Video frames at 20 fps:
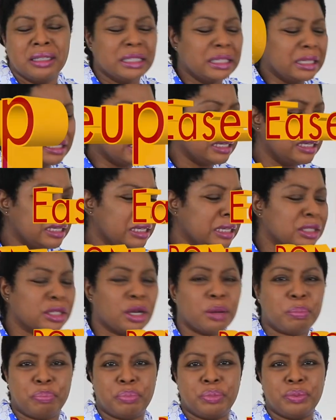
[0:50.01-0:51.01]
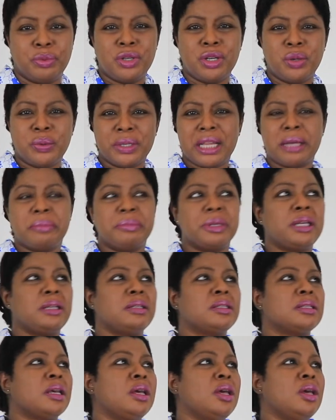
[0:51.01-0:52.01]
Ease up. You know what that
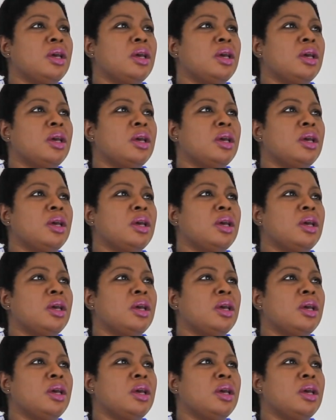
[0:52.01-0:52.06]
means?